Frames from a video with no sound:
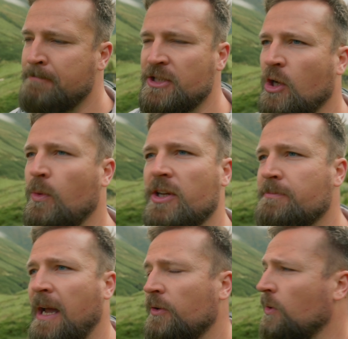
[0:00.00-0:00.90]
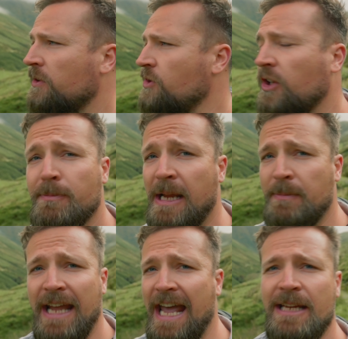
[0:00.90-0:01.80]
That's not what it's about at all. It's not going to make
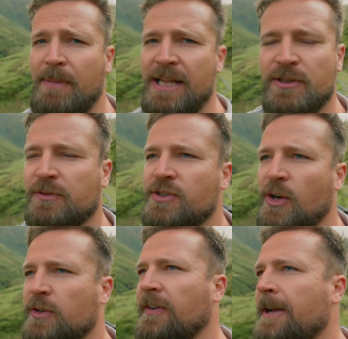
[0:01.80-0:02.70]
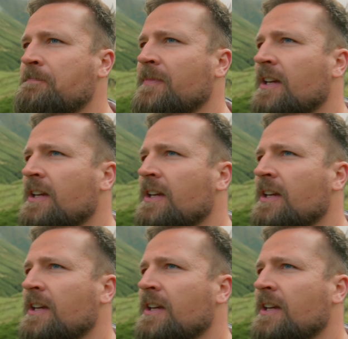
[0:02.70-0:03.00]
me any better a photographer.